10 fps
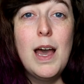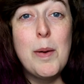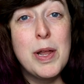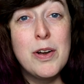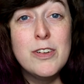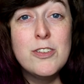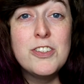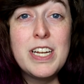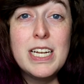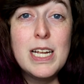A Better
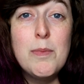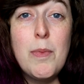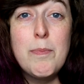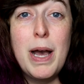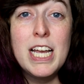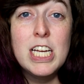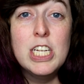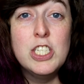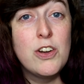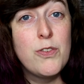Understanding by
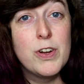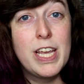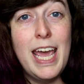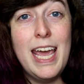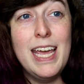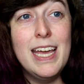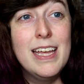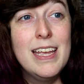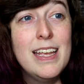Jennifer Kay.